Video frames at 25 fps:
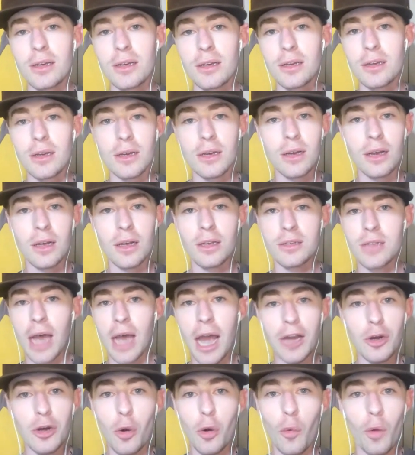because
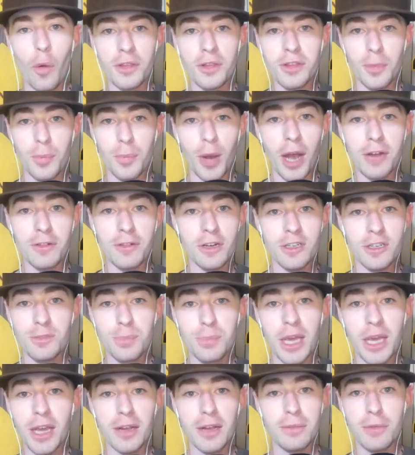I don't want the Padres
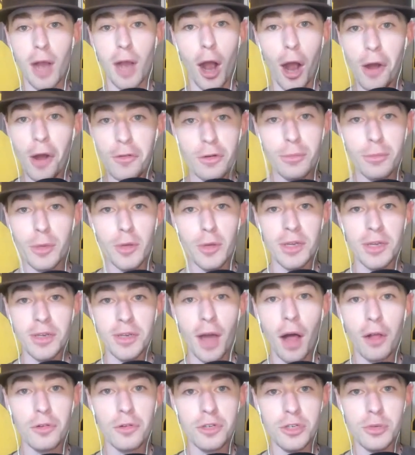paying $100 million
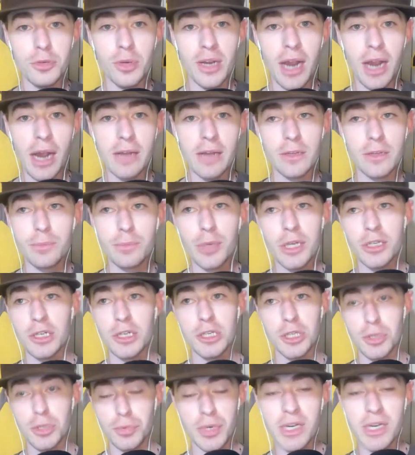to a guy that
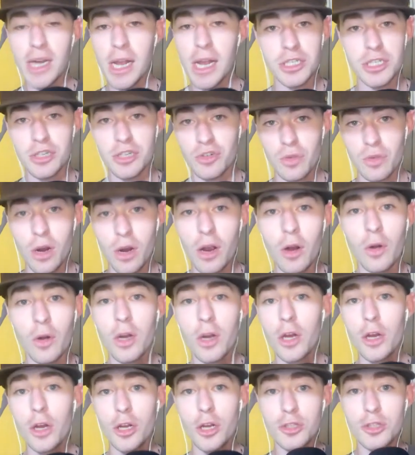pitches 3 days in a row,
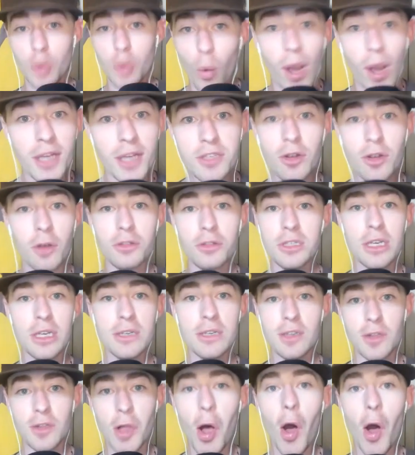twice all
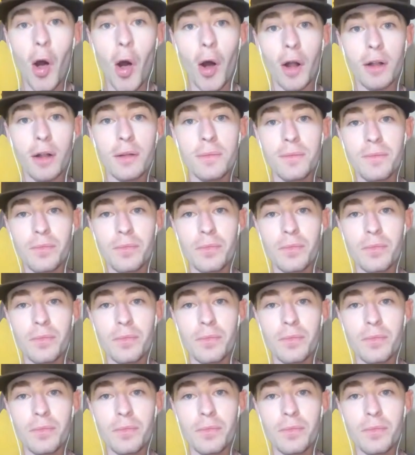season long,